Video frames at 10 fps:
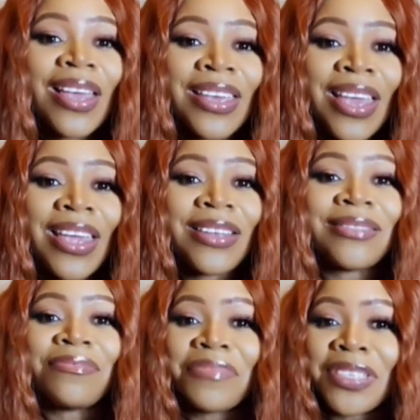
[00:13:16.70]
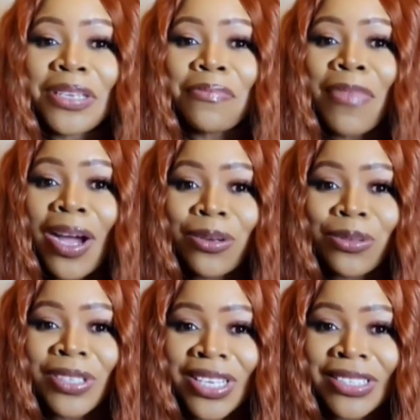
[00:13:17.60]
Again, the
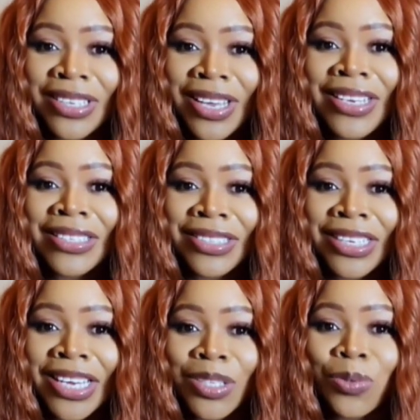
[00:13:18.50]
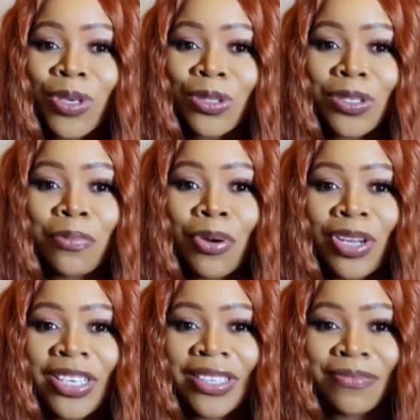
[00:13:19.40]
mouth, they say, is the gateway to the
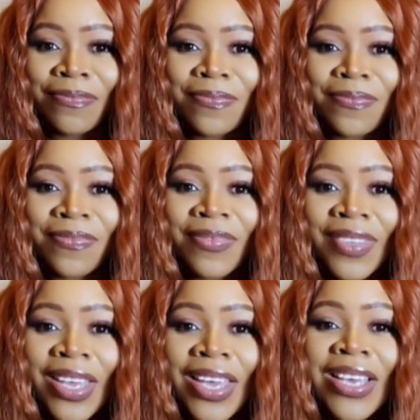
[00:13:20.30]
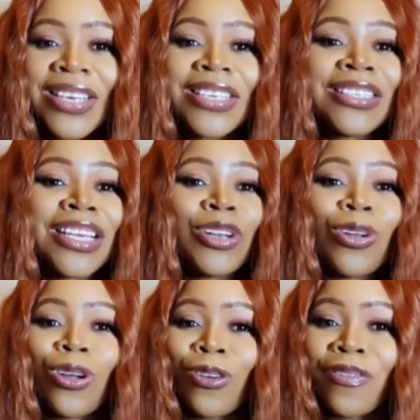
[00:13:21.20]
body. It's a
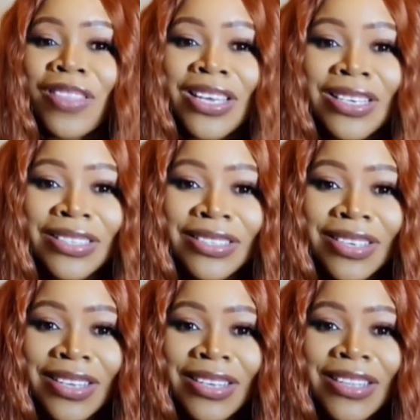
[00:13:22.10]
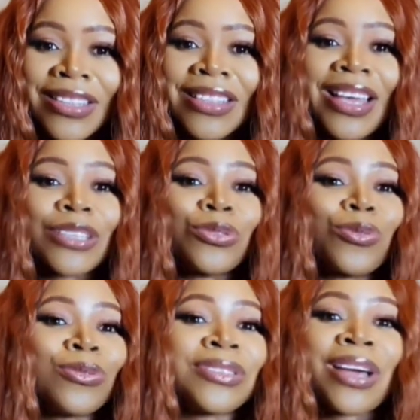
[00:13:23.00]
lot of things that
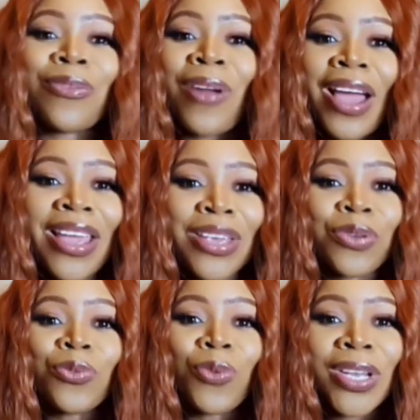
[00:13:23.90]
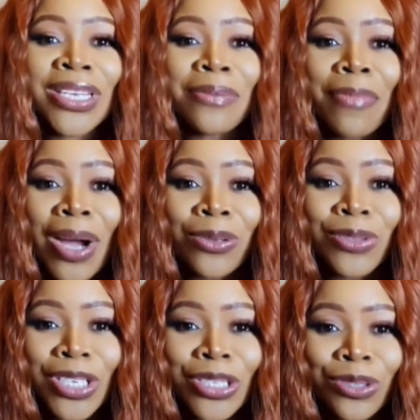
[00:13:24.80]
goes awry when the
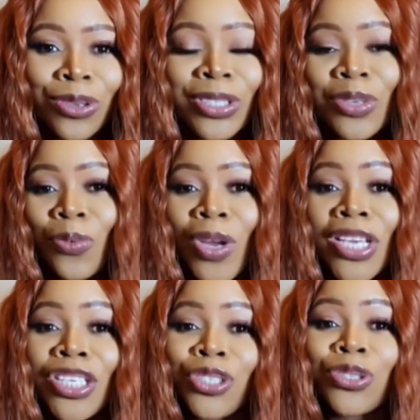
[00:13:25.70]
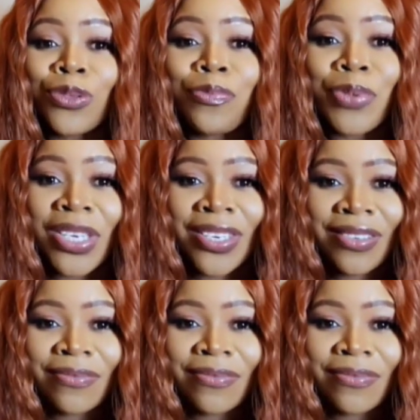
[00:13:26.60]
mouth is not the way it should be.